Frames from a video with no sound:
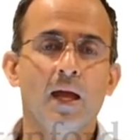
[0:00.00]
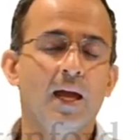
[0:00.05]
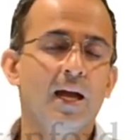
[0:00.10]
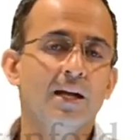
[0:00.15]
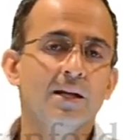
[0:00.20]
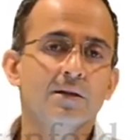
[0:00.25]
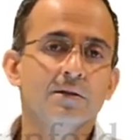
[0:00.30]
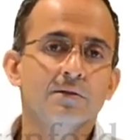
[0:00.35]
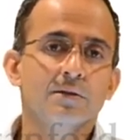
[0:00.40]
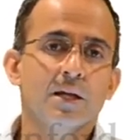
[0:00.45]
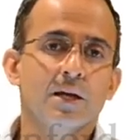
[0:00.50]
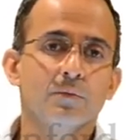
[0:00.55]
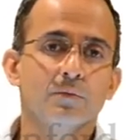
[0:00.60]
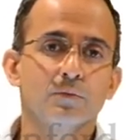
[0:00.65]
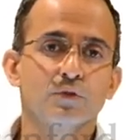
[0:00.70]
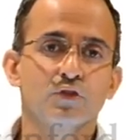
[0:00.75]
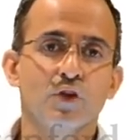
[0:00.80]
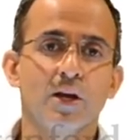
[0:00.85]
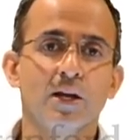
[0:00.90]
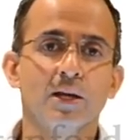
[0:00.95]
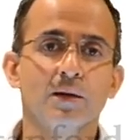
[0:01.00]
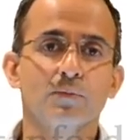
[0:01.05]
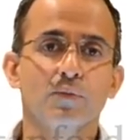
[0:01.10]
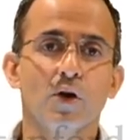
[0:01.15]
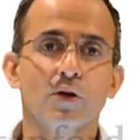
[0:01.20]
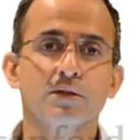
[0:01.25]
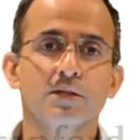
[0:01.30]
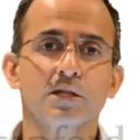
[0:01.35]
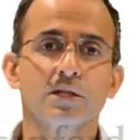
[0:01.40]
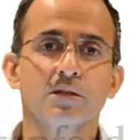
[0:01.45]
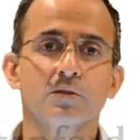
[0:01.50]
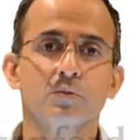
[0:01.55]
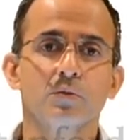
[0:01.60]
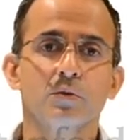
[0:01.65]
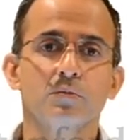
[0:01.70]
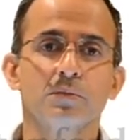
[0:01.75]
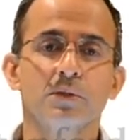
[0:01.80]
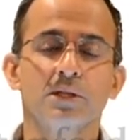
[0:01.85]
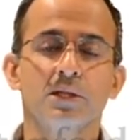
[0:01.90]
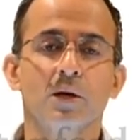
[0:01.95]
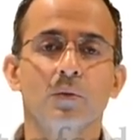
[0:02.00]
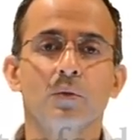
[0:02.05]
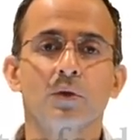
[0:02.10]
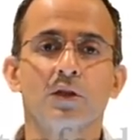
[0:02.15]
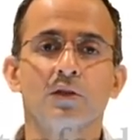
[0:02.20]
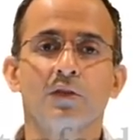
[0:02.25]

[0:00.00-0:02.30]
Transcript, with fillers: And that training process would be done with